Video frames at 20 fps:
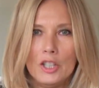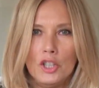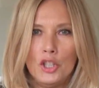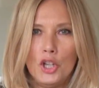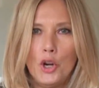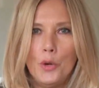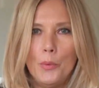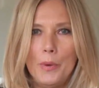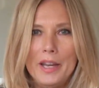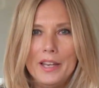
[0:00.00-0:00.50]

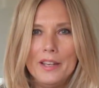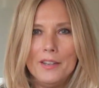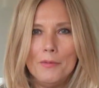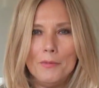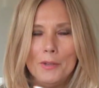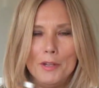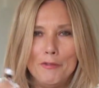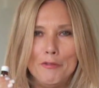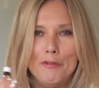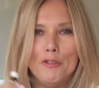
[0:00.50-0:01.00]
go in
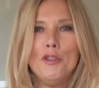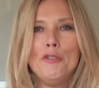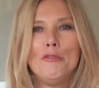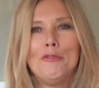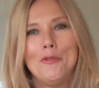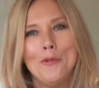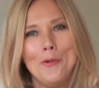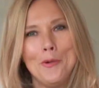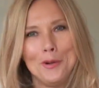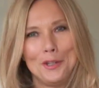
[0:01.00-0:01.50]
with full
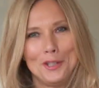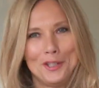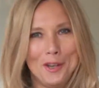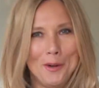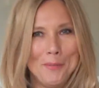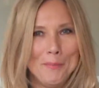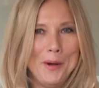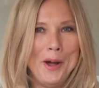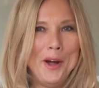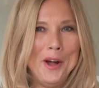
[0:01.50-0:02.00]
force
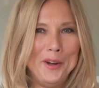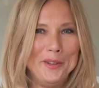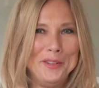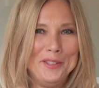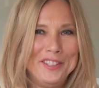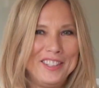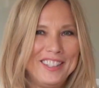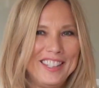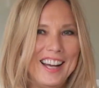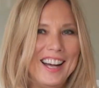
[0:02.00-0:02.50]
on both
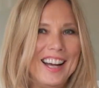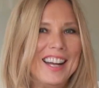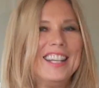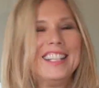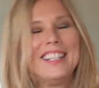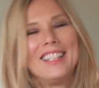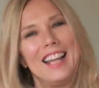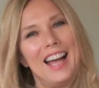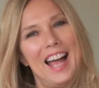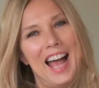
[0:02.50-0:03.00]

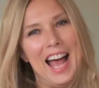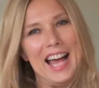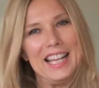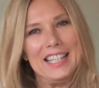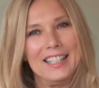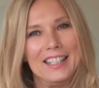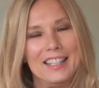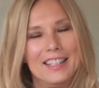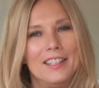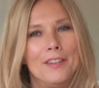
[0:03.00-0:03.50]
sides,
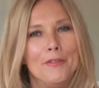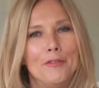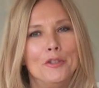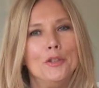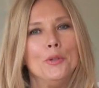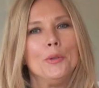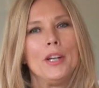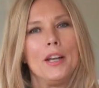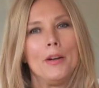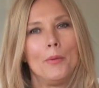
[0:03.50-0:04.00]
and the
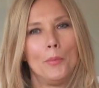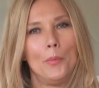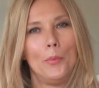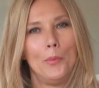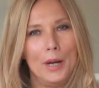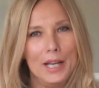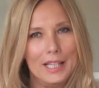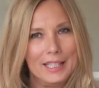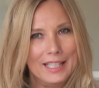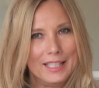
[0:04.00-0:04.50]
verruca
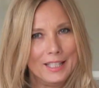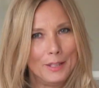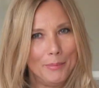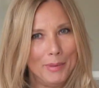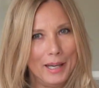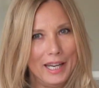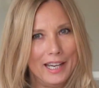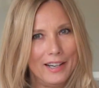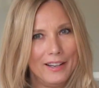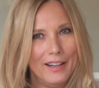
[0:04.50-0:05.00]
will
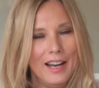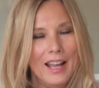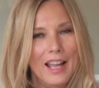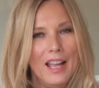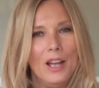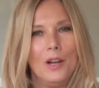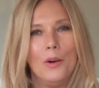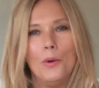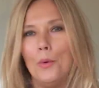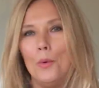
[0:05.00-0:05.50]
disappear,
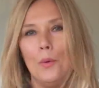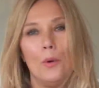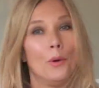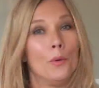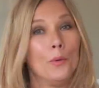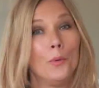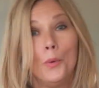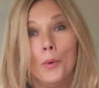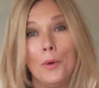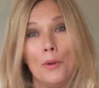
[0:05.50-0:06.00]

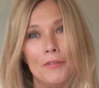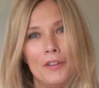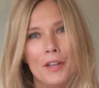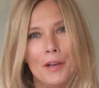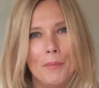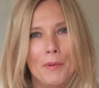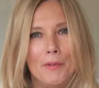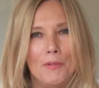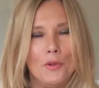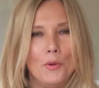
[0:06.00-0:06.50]
all of
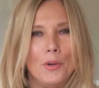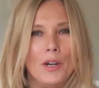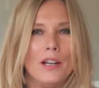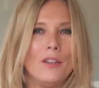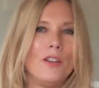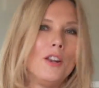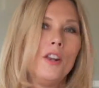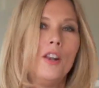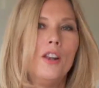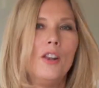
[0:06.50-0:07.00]
them, if you have
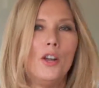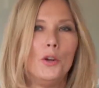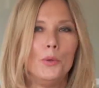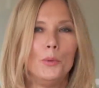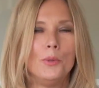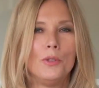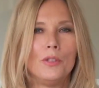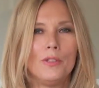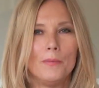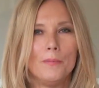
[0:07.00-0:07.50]

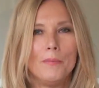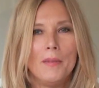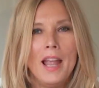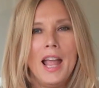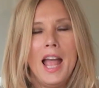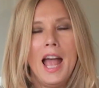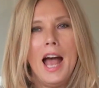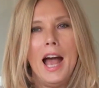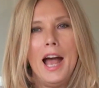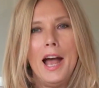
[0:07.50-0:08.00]
loads.
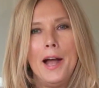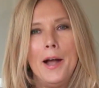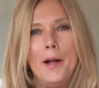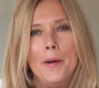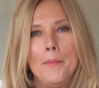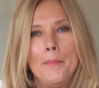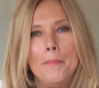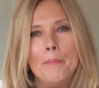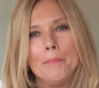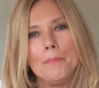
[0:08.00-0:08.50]

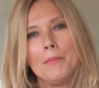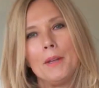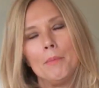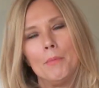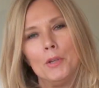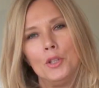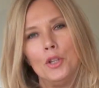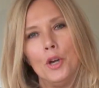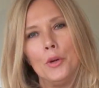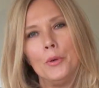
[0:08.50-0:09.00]

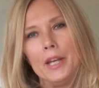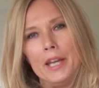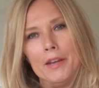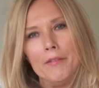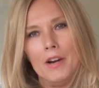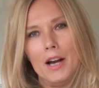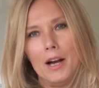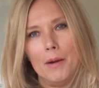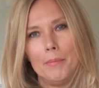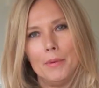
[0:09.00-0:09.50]
But don't give
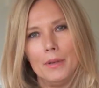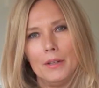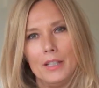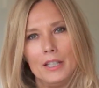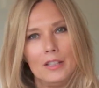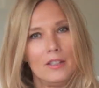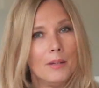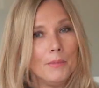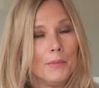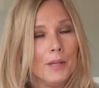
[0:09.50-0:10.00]
up.
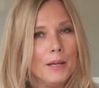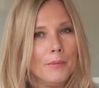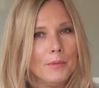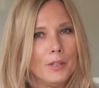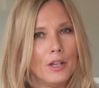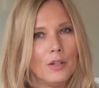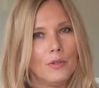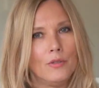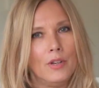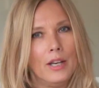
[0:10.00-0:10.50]
Sometimes it
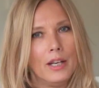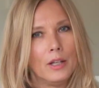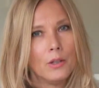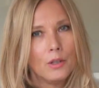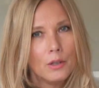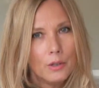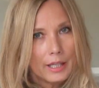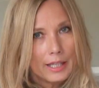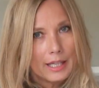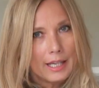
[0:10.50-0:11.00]
goes really
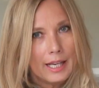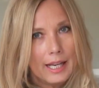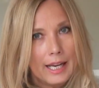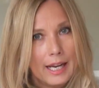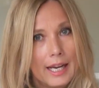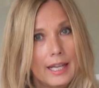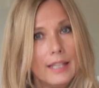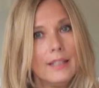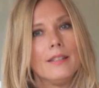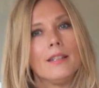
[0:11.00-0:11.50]

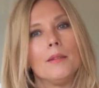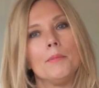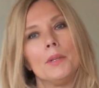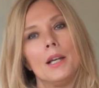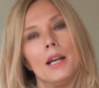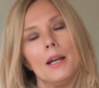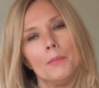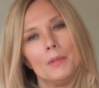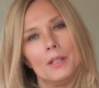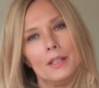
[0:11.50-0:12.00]
quickly,
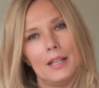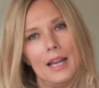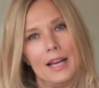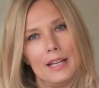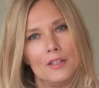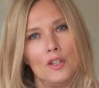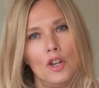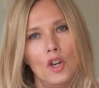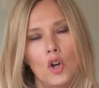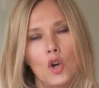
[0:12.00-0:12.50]
sometimes it
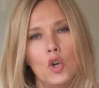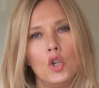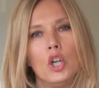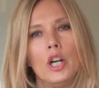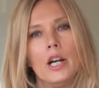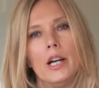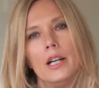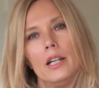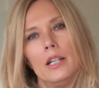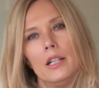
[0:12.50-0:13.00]
takes
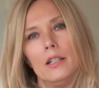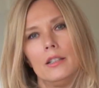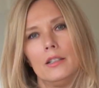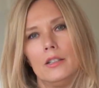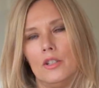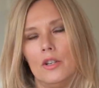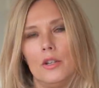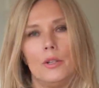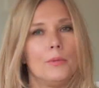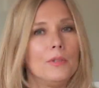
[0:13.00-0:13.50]
longer,
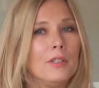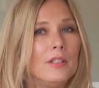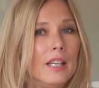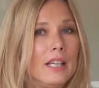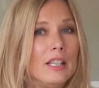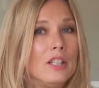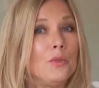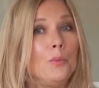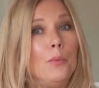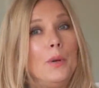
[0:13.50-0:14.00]

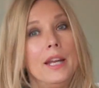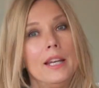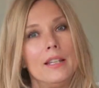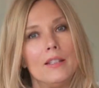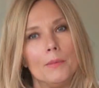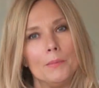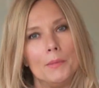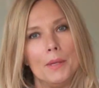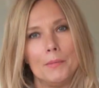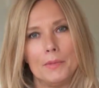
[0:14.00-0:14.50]
6 weeks,
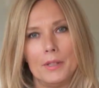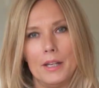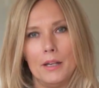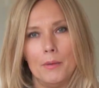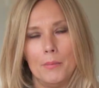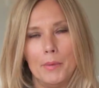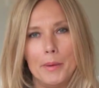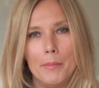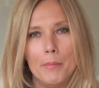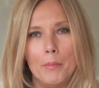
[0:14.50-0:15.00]
sometimes a little
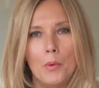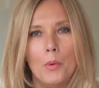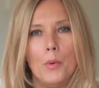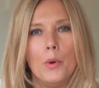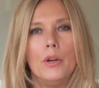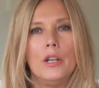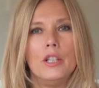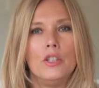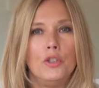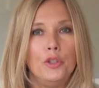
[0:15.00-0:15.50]
bit
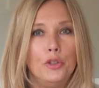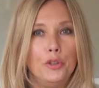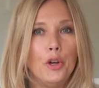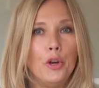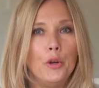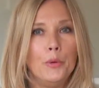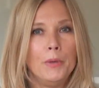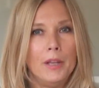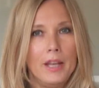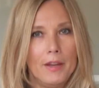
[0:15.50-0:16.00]
more.
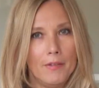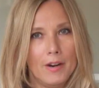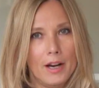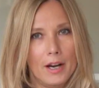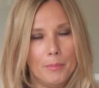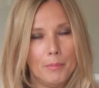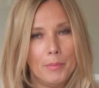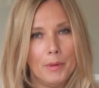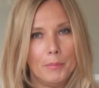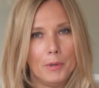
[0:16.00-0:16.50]
Don't give
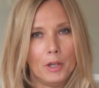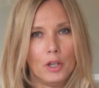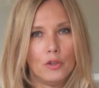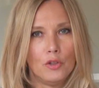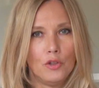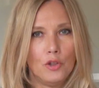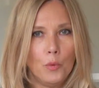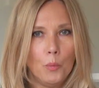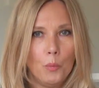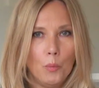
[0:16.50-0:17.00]
up,
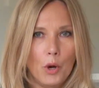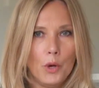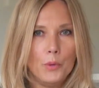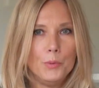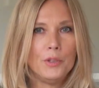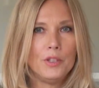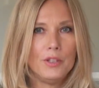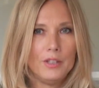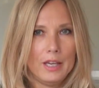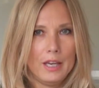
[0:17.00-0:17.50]
because you won't
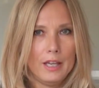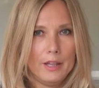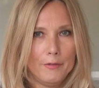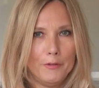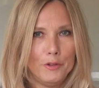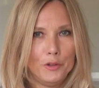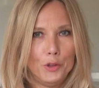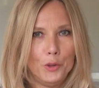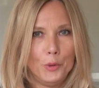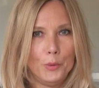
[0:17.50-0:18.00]
see the
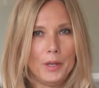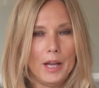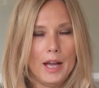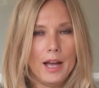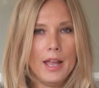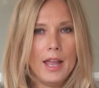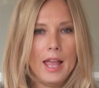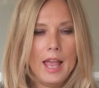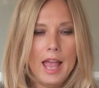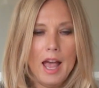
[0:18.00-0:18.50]
verruca
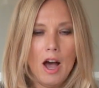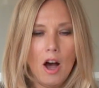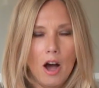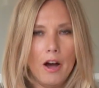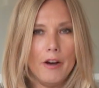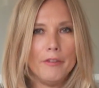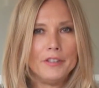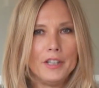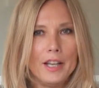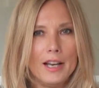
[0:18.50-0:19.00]

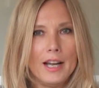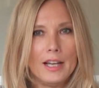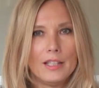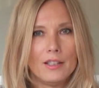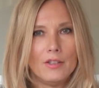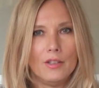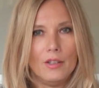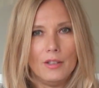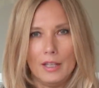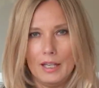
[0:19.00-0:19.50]
after
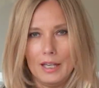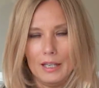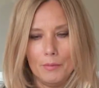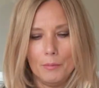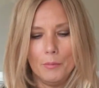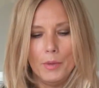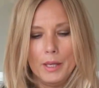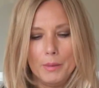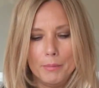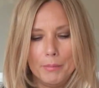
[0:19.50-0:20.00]
that. It
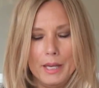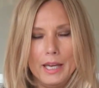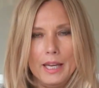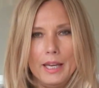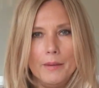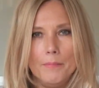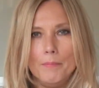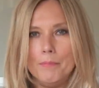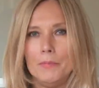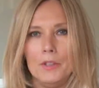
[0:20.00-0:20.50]
will
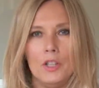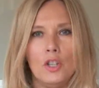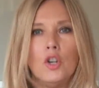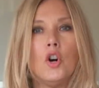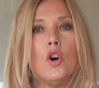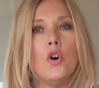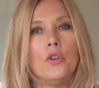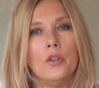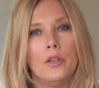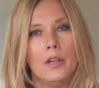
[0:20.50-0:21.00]
be
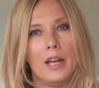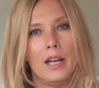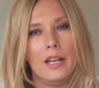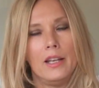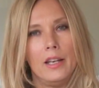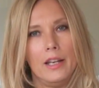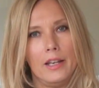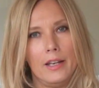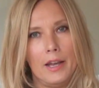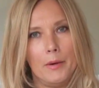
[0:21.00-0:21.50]
gone and
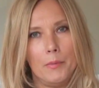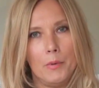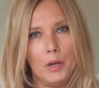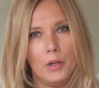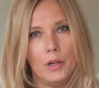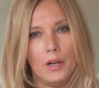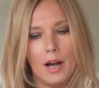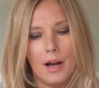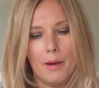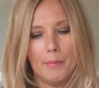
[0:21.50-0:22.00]
they
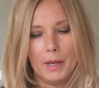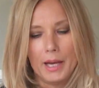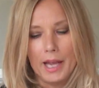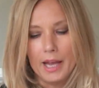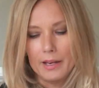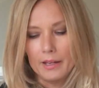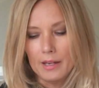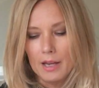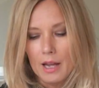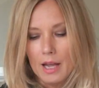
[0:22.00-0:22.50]
won't come
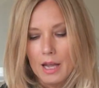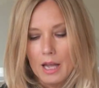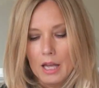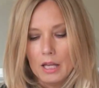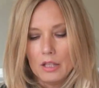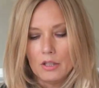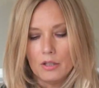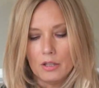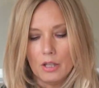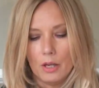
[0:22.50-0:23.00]
again.
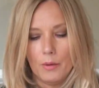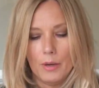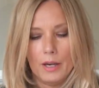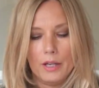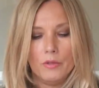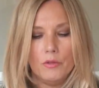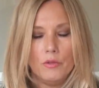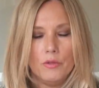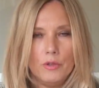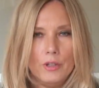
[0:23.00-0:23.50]
So
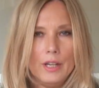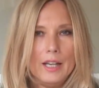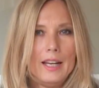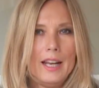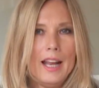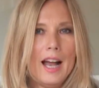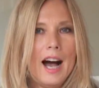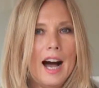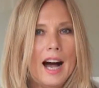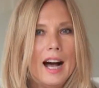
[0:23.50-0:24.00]
I really
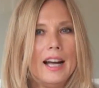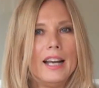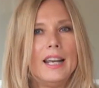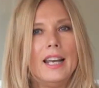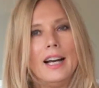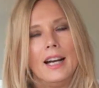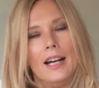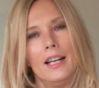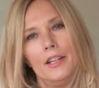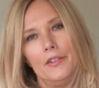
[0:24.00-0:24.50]

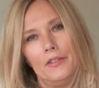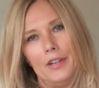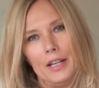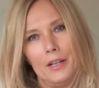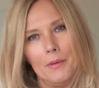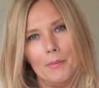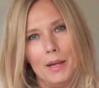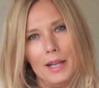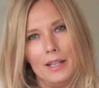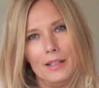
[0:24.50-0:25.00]
highly
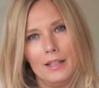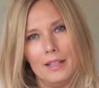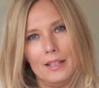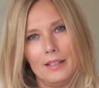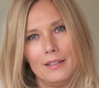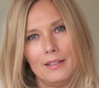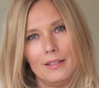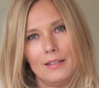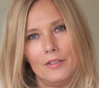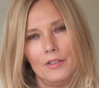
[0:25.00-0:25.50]
recommend
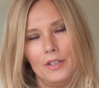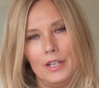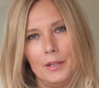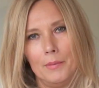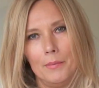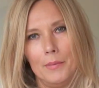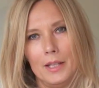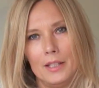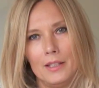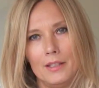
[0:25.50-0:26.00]
this
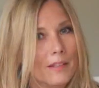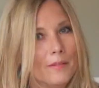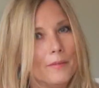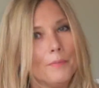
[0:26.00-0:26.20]
treatment.